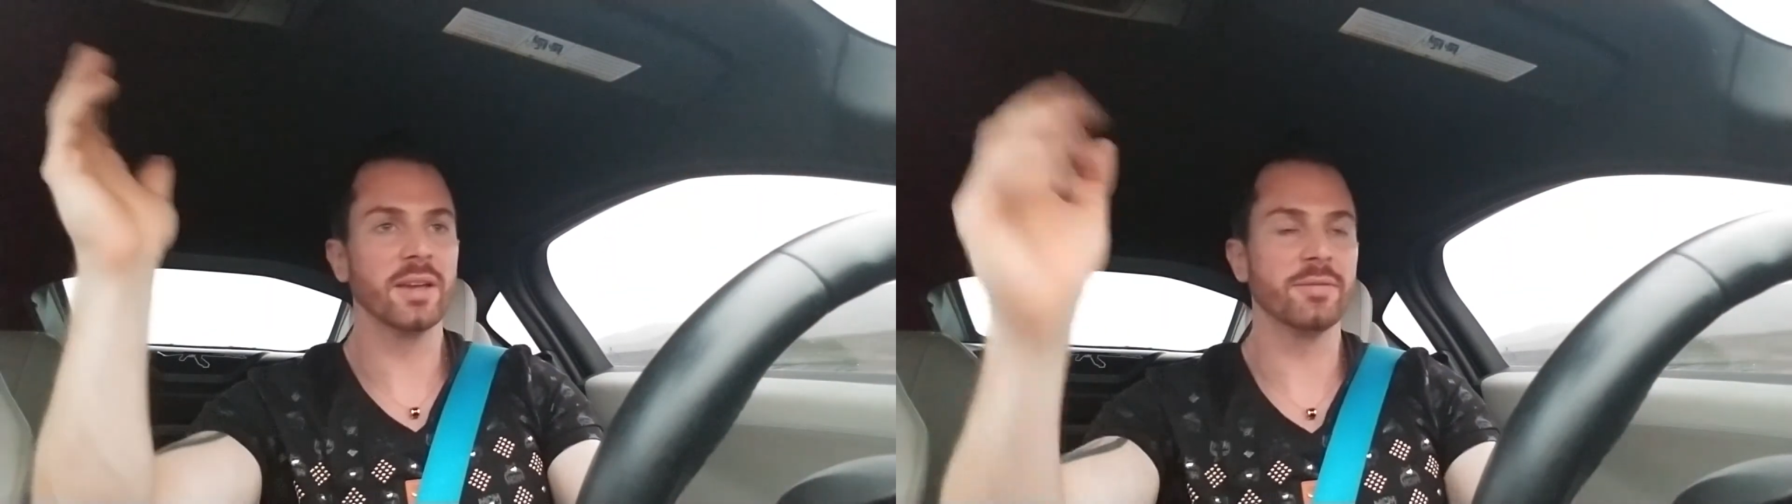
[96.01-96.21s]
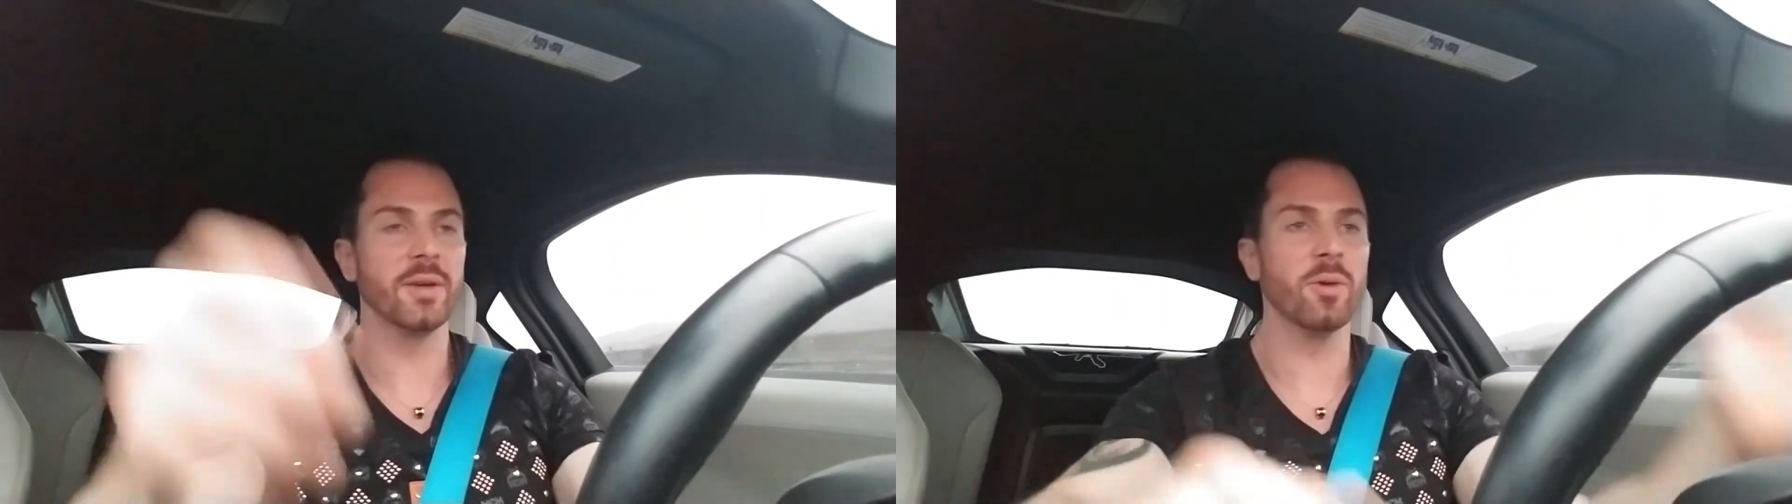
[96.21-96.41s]

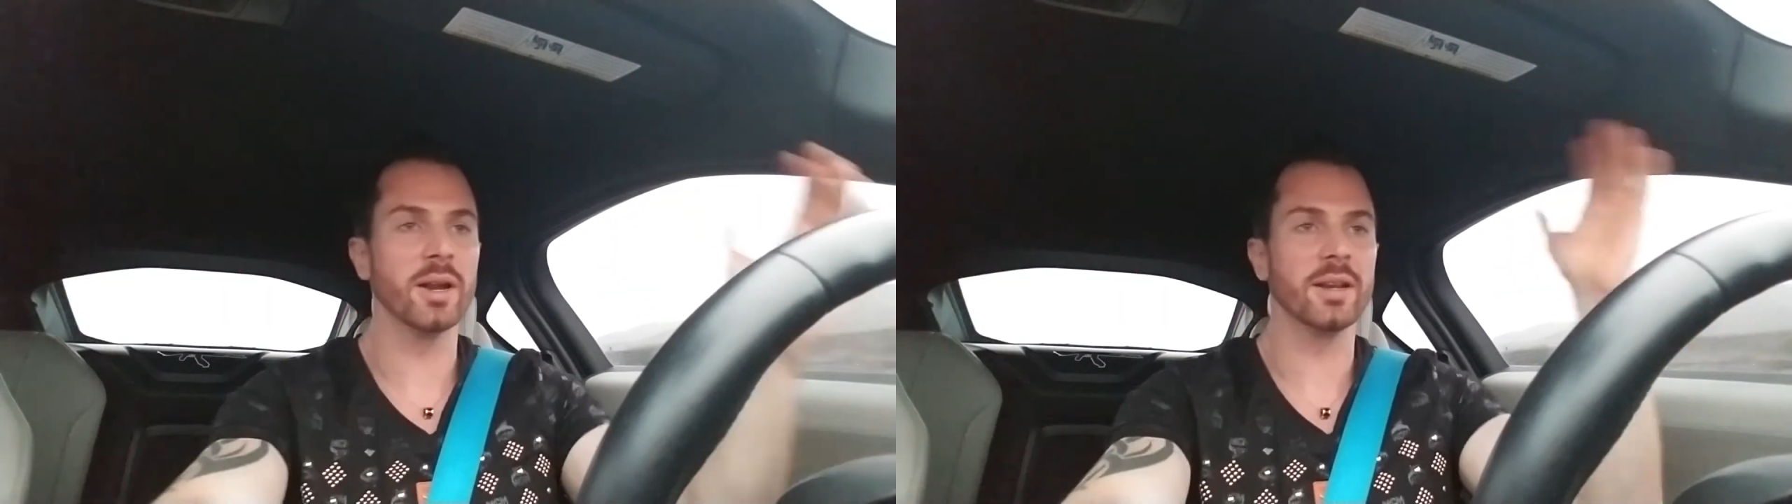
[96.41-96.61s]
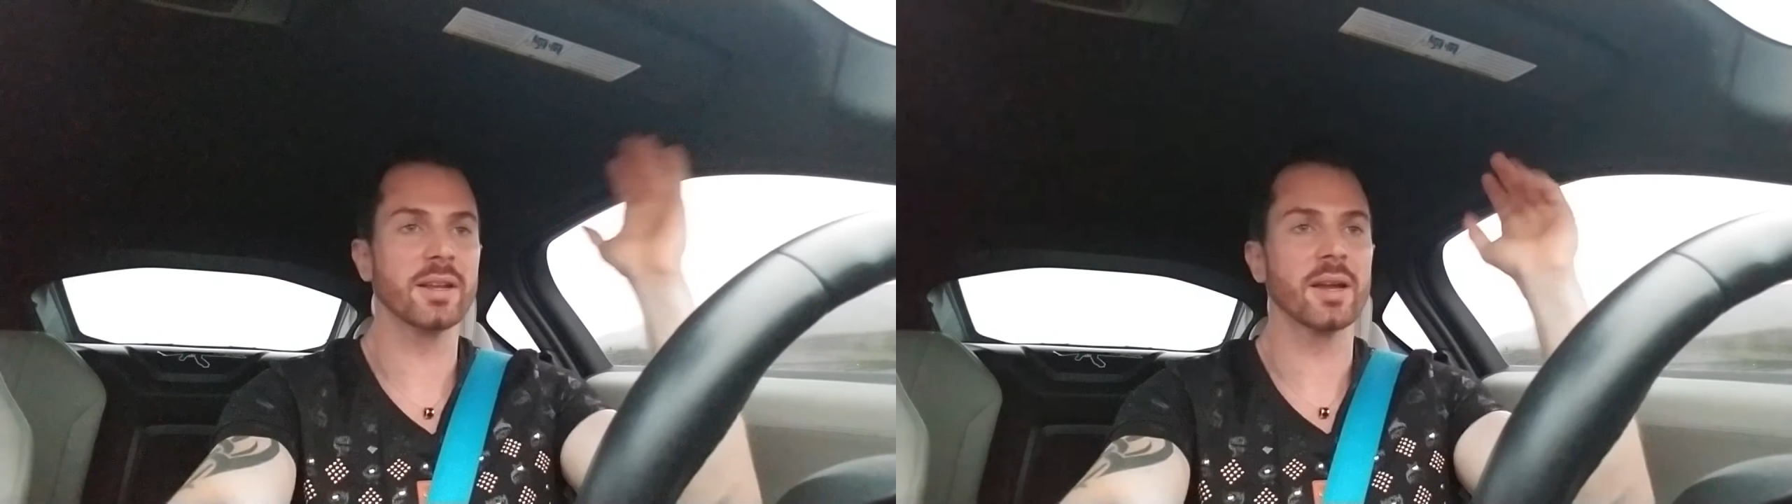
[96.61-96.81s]
if they
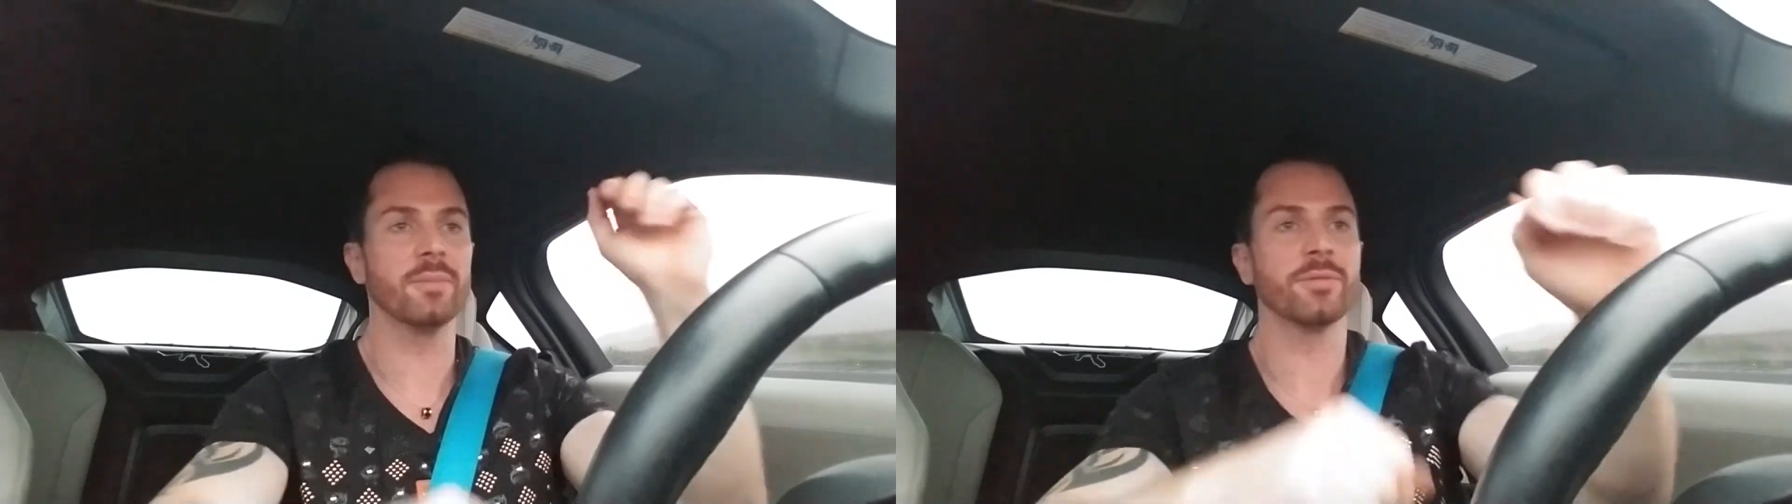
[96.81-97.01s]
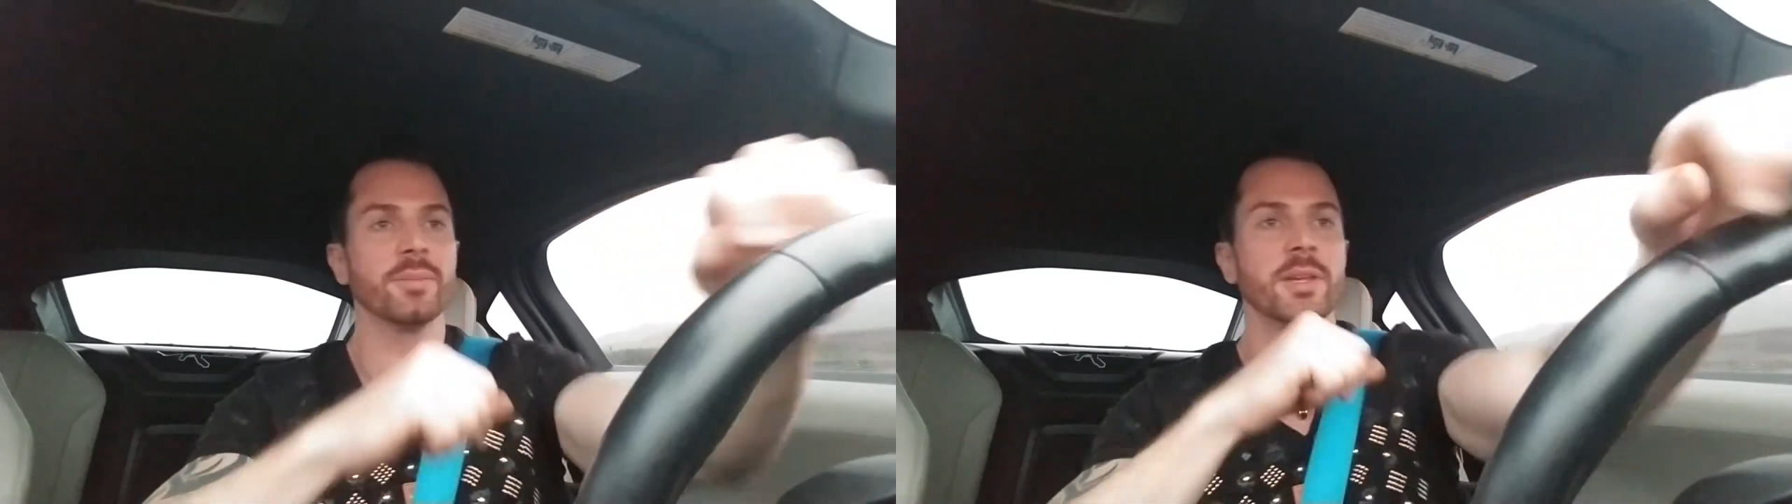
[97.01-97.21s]
wanted to
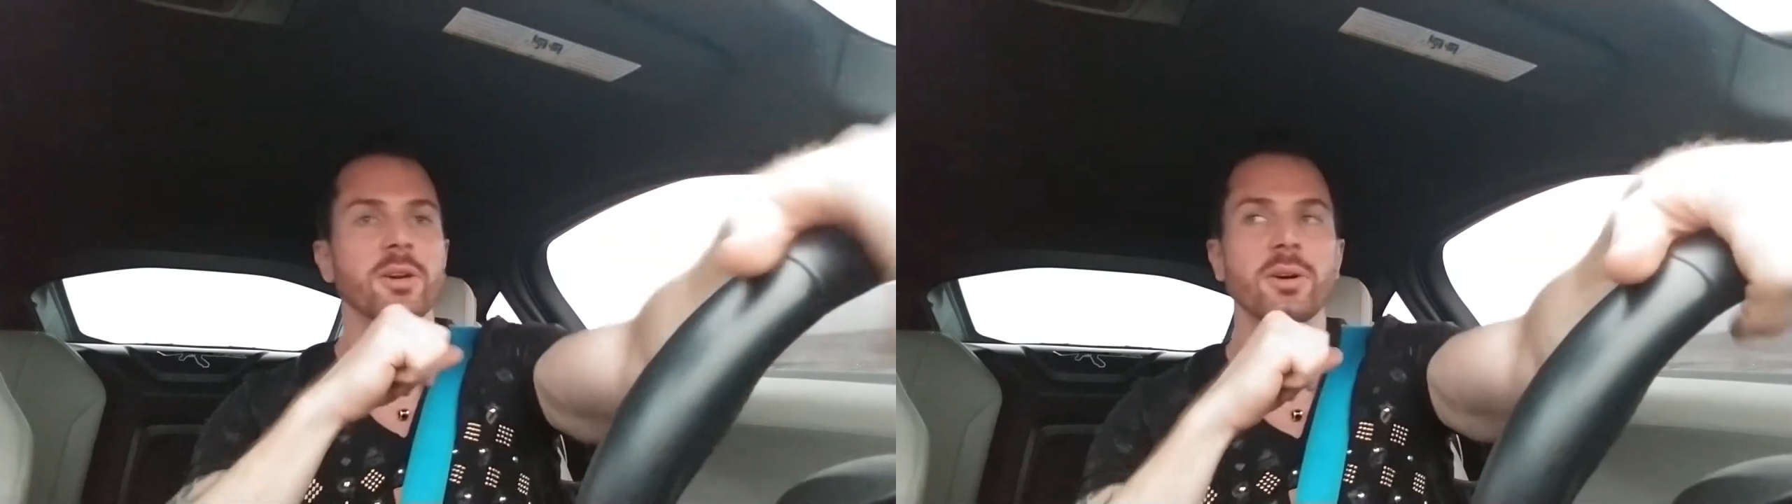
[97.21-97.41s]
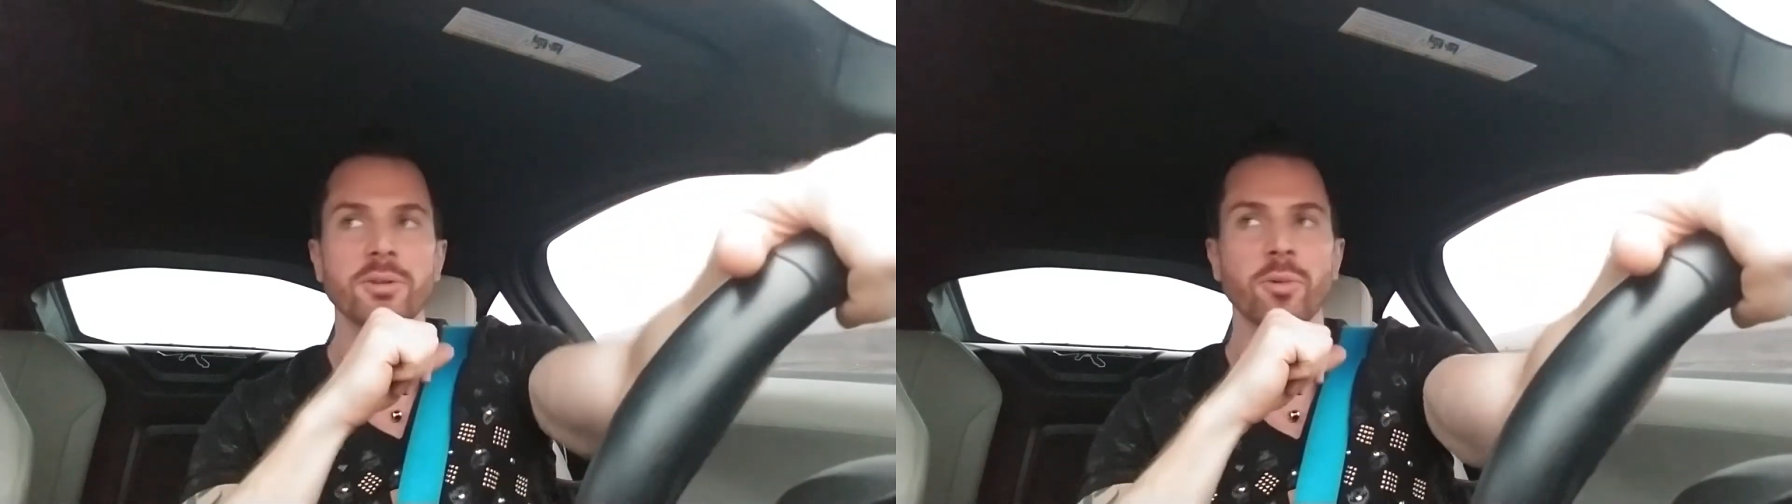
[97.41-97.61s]
come from the
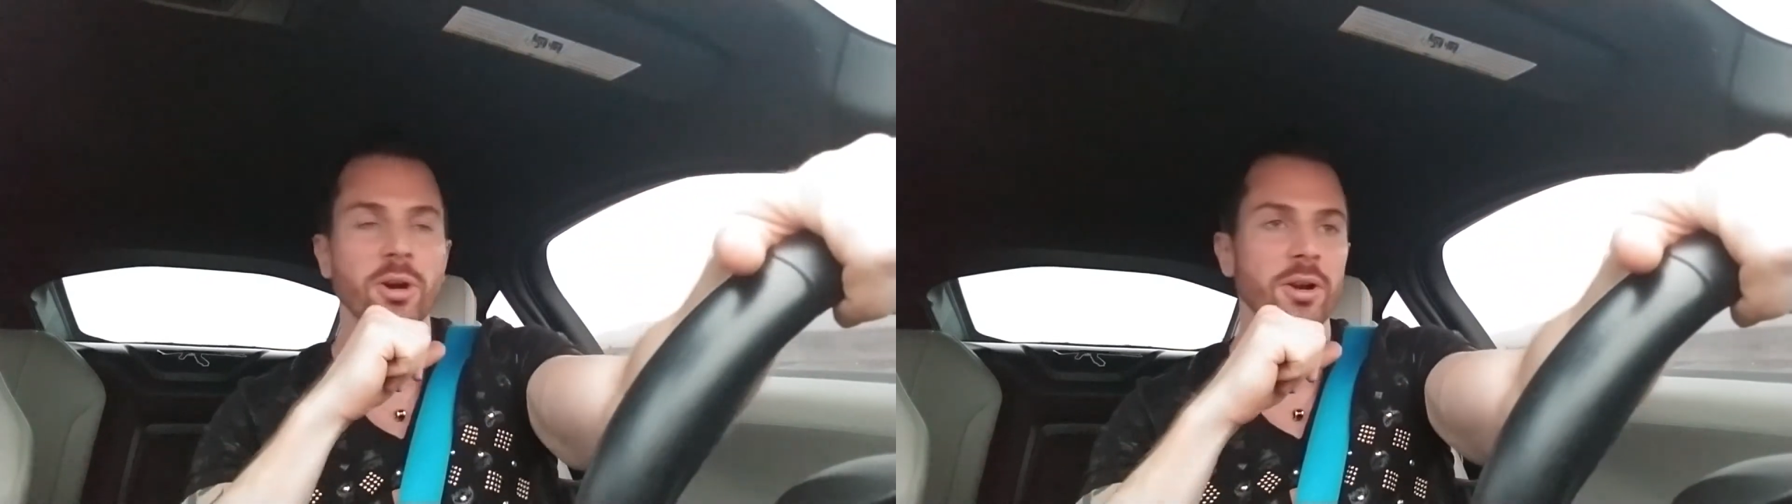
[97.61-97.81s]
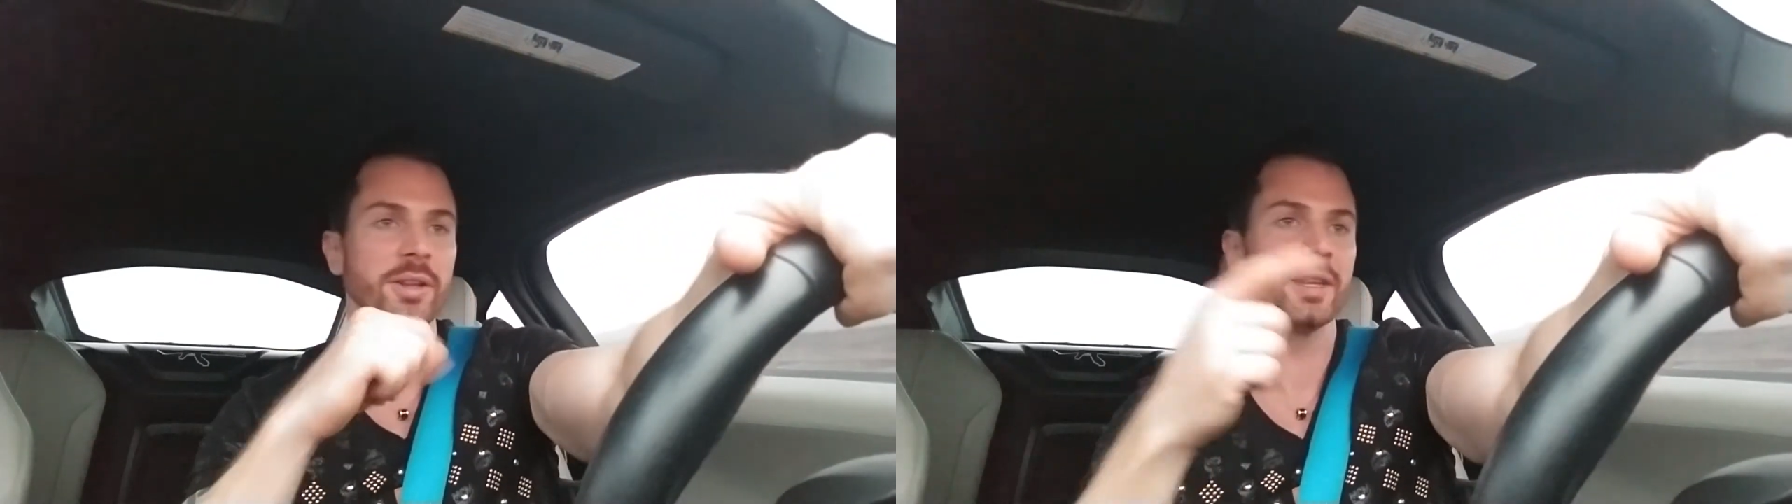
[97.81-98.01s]
old
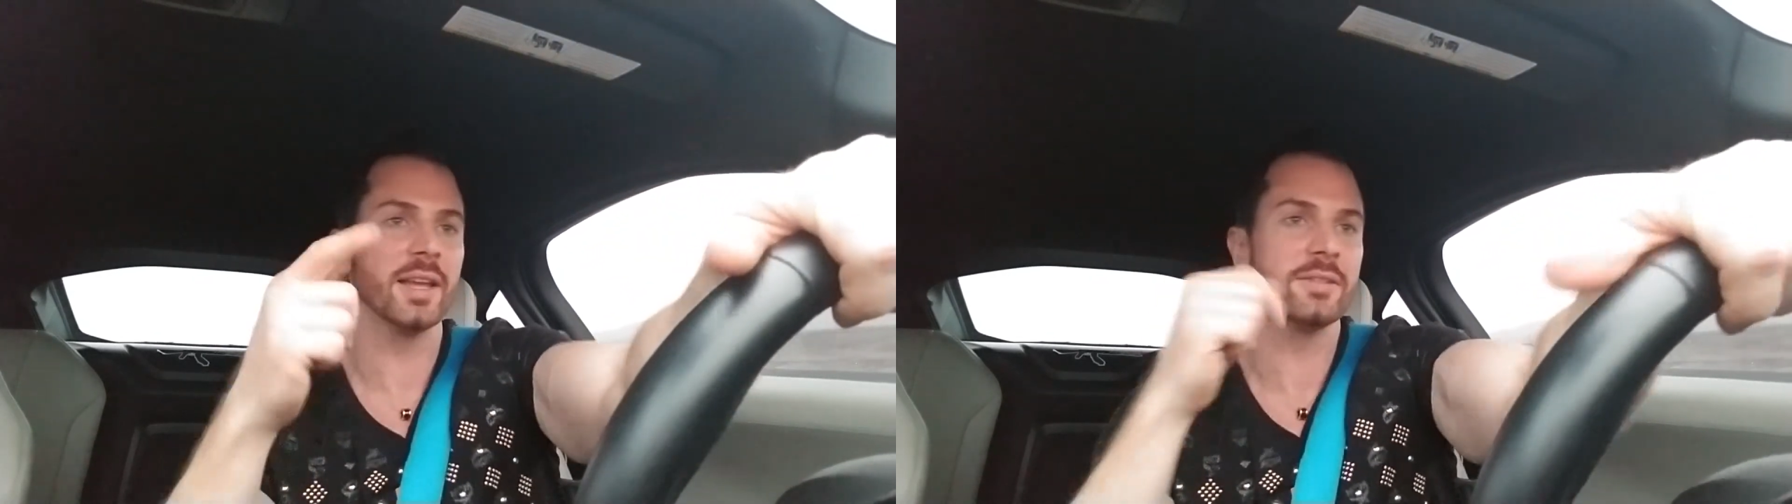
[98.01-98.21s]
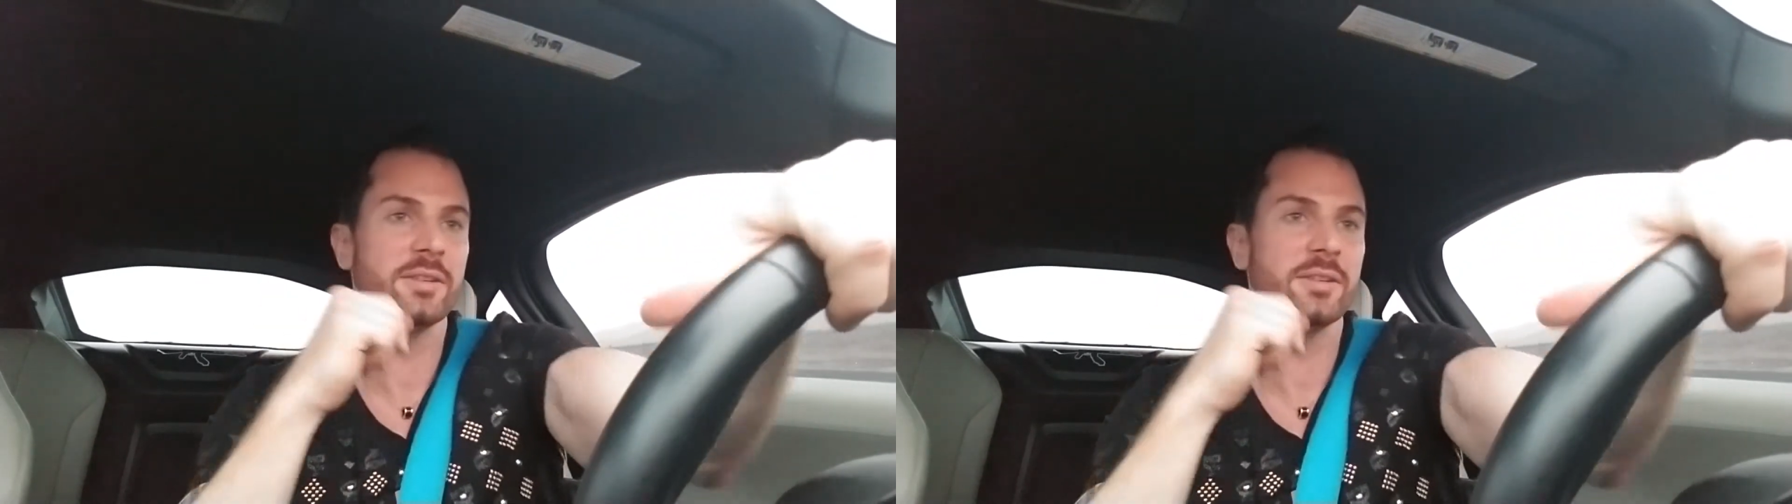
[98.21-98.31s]
world, unless,